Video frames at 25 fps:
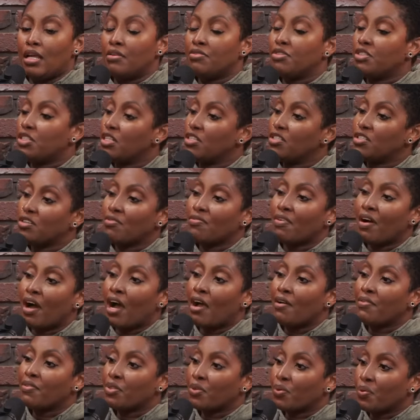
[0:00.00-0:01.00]
if she
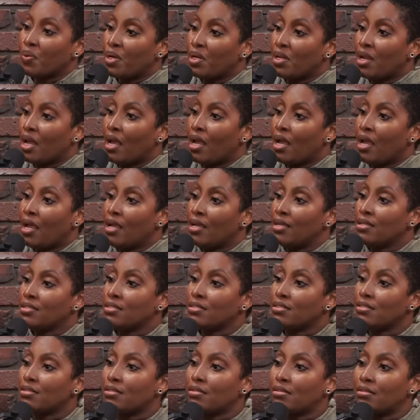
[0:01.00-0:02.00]
survived three
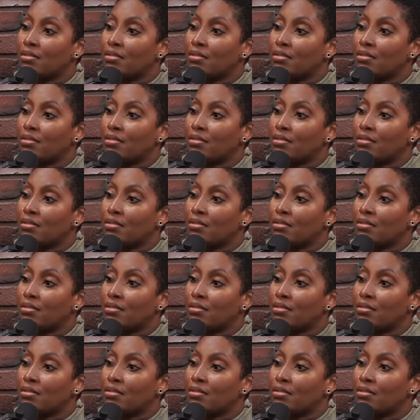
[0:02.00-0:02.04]
days,